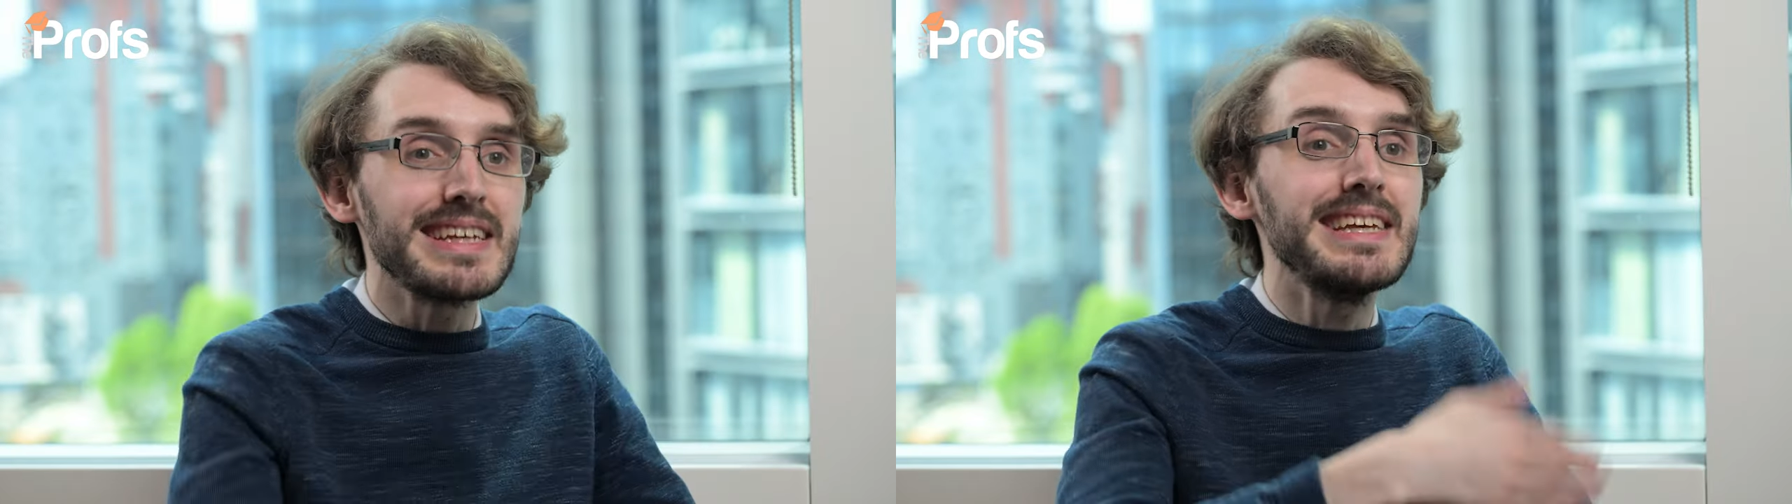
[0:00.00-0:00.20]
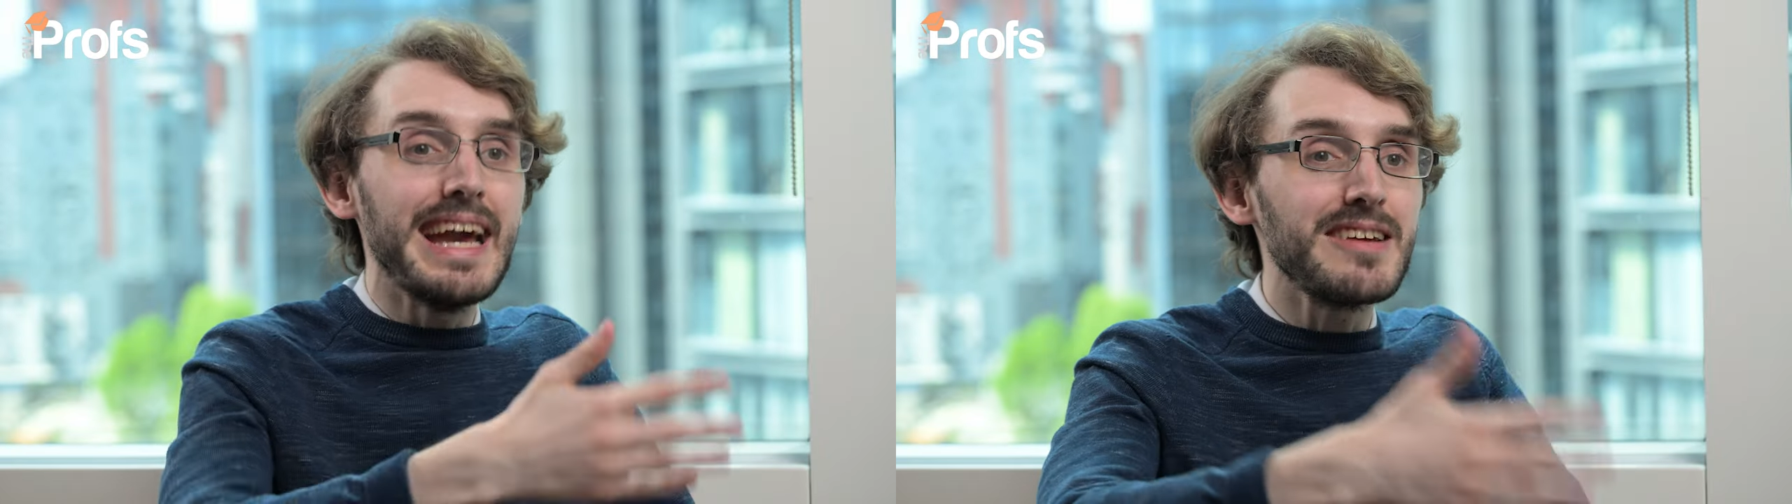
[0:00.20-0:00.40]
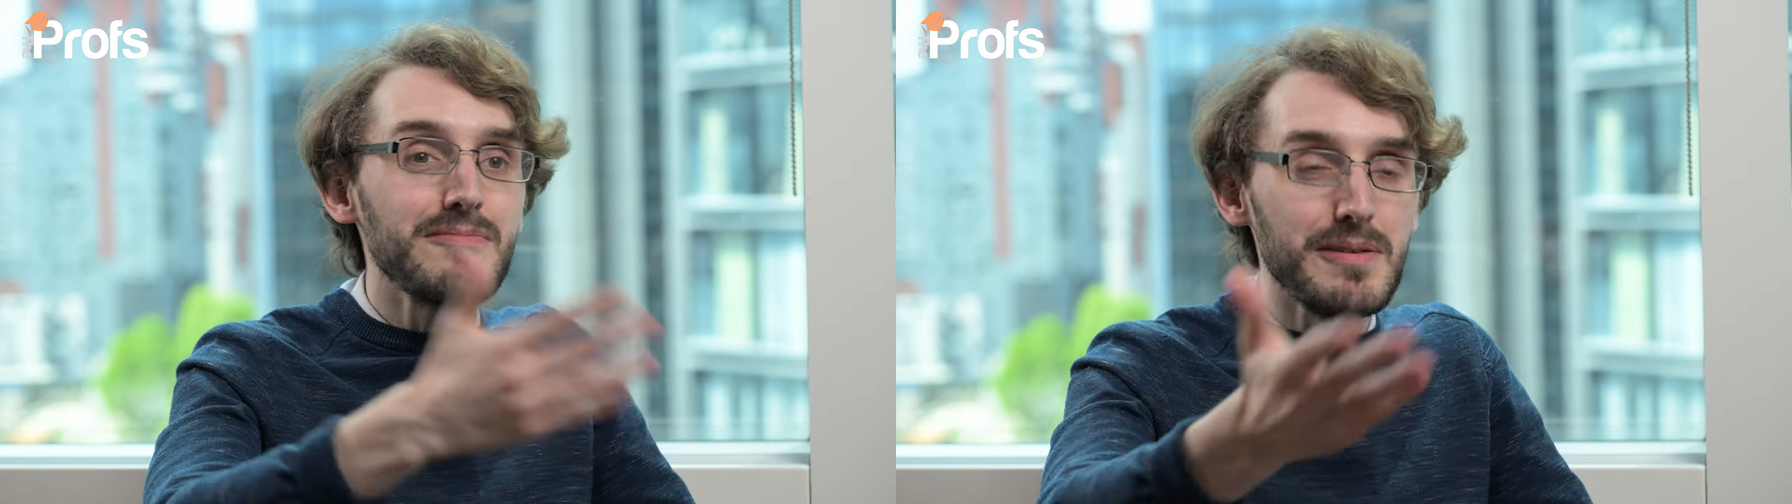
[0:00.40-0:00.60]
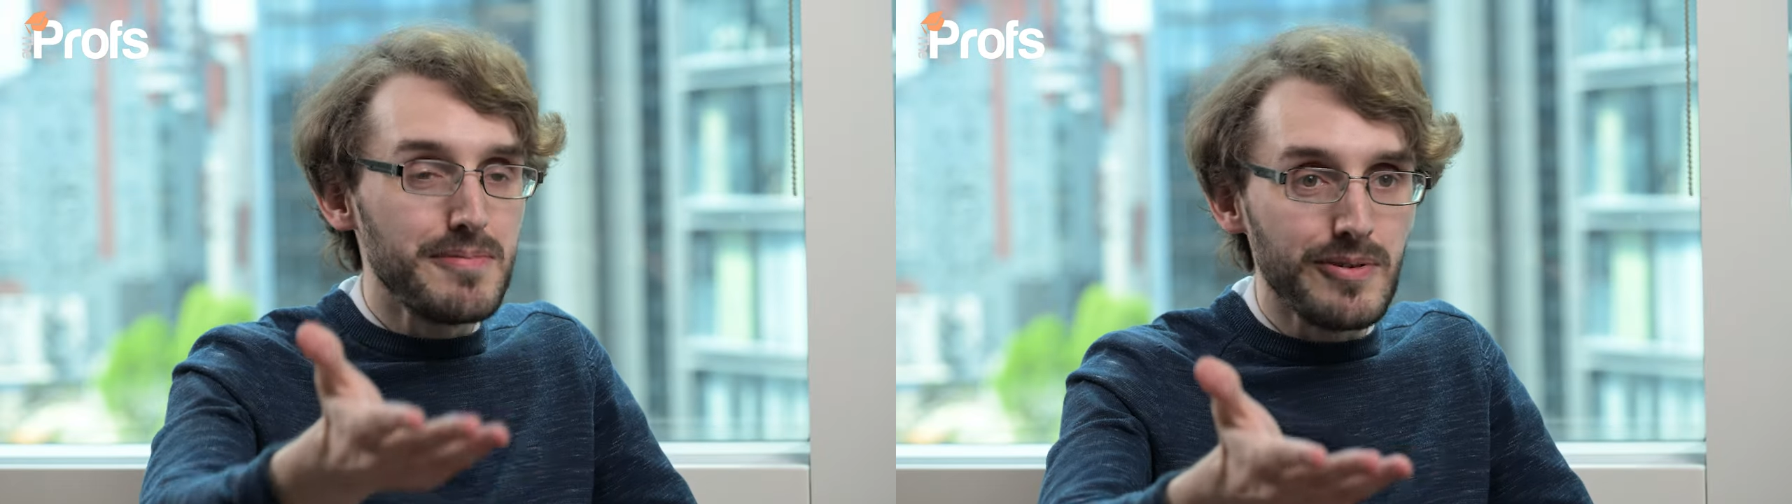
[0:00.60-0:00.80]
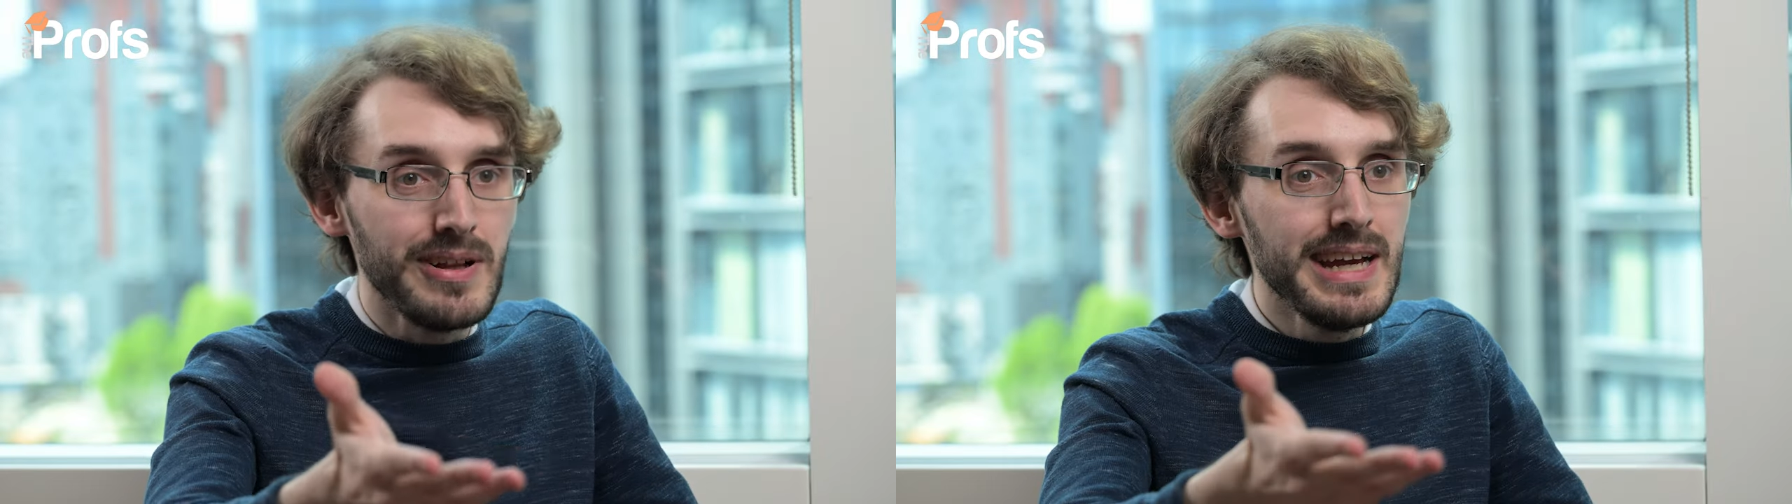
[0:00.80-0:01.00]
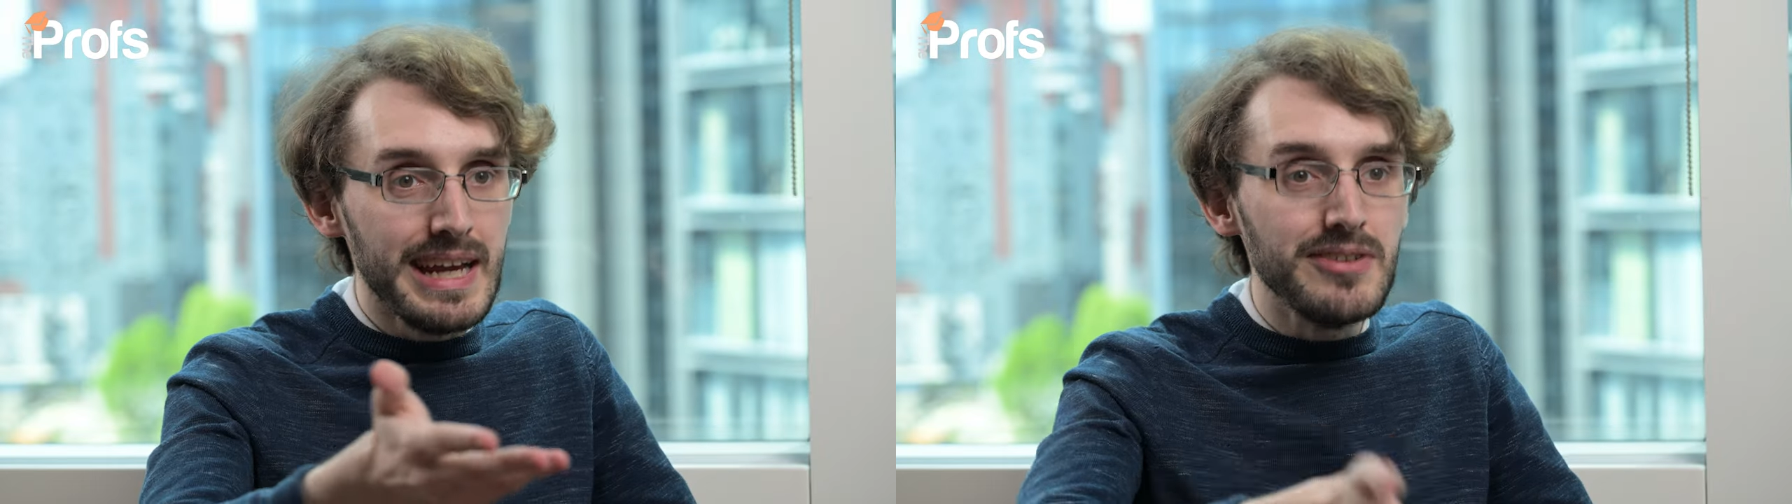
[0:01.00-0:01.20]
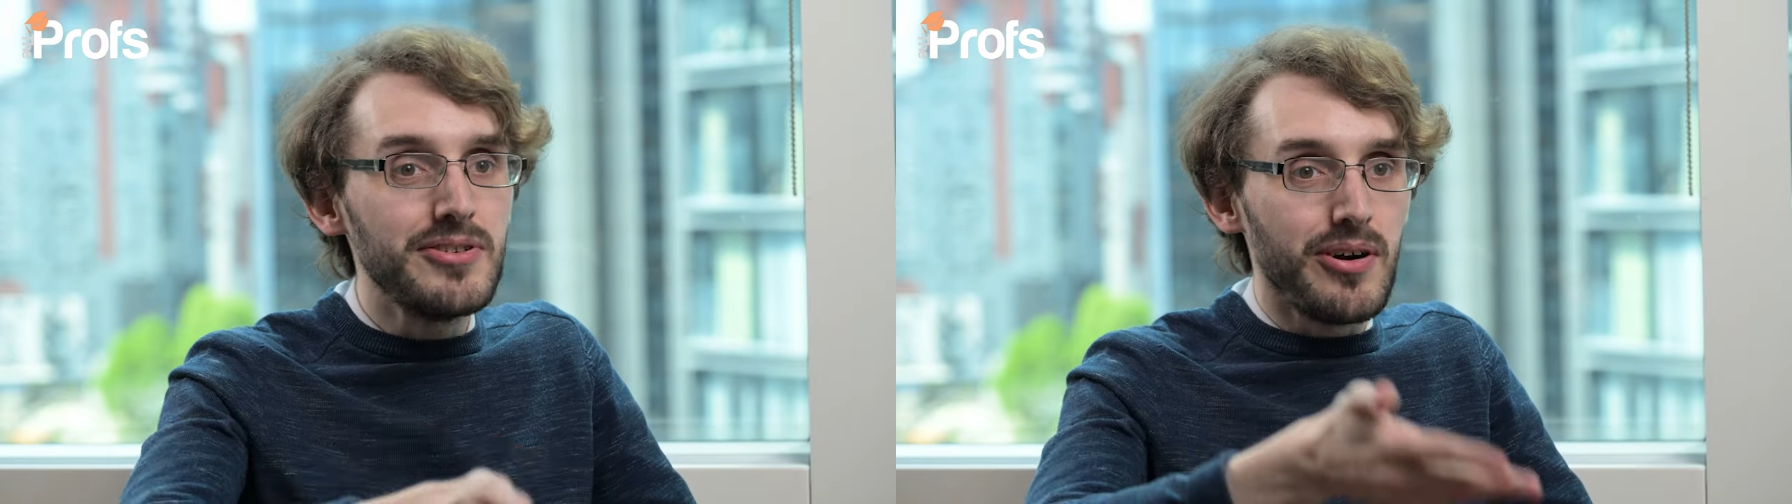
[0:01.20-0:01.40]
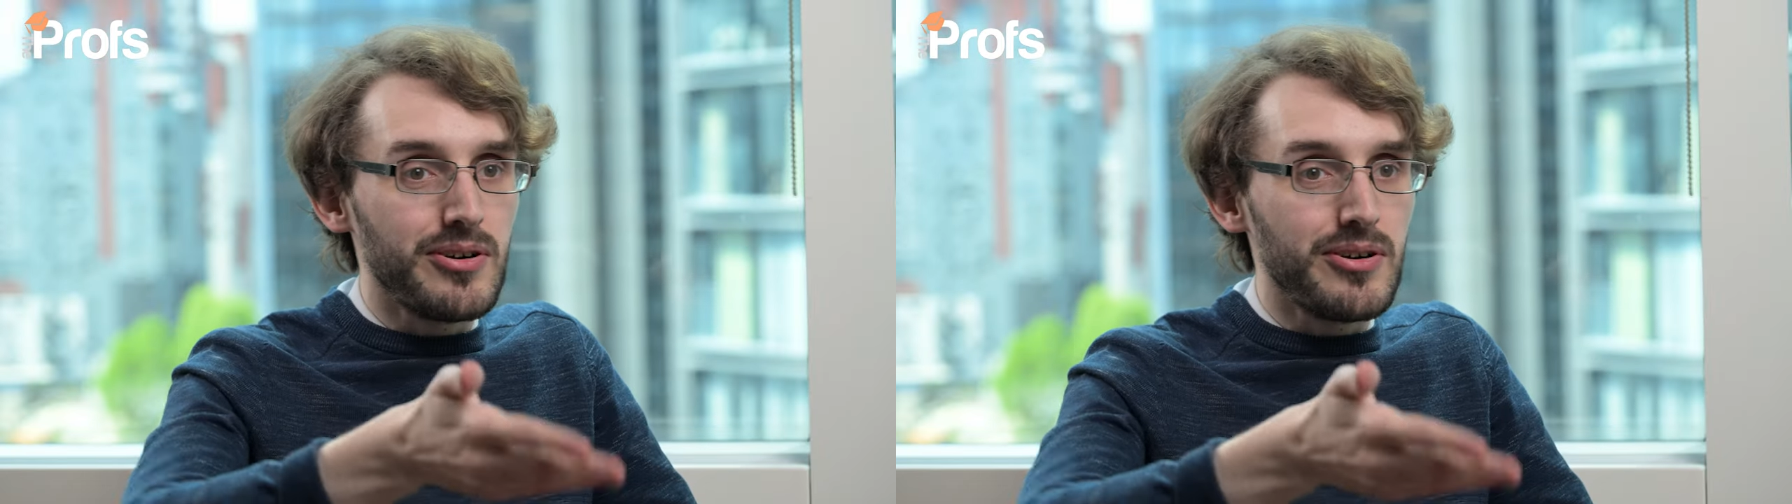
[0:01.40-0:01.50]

in getting people into